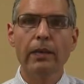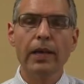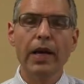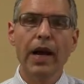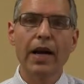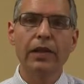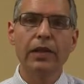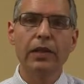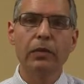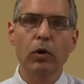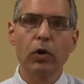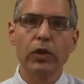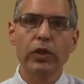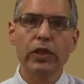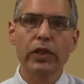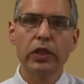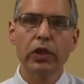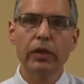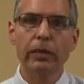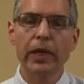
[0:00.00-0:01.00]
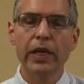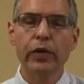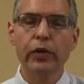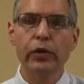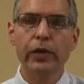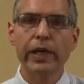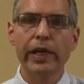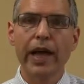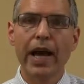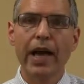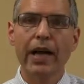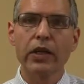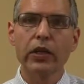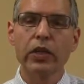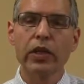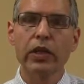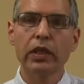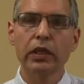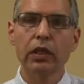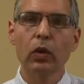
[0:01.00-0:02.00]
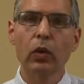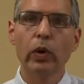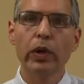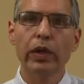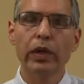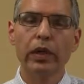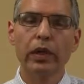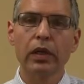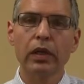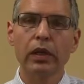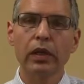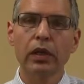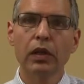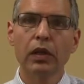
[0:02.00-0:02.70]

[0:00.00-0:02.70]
I'm Guy DiMartino. I'm an injury and accident lawyer.